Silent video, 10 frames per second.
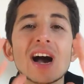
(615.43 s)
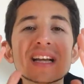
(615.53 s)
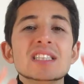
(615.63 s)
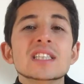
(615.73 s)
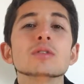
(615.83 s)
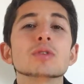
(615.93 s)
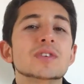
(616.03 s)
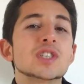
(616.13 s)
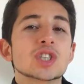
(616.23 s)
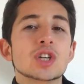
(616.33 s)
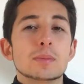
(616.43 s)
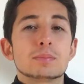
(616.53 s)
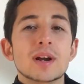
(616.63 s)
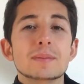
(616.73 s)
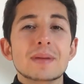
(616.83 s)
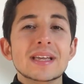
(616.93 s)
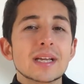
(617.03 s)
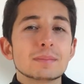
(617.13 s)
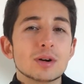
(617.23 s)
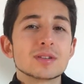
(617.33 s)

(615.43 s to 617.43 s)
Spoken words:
ideal revision note making